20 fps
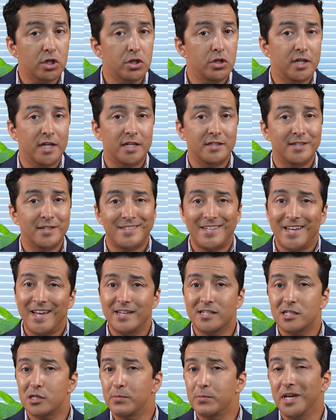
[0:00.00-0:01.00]
you can just
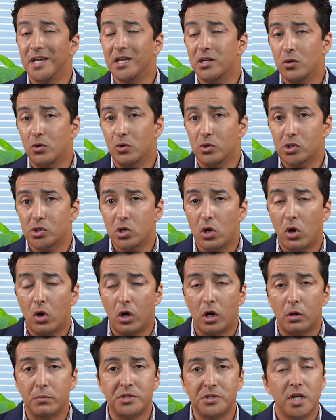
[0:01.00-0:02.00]
estimate those
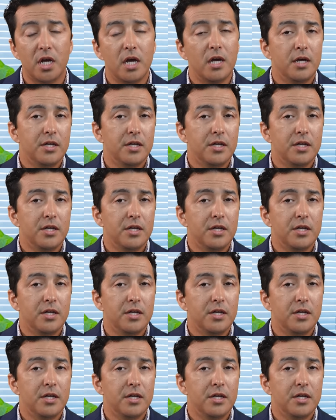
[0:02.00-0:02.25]
carbs.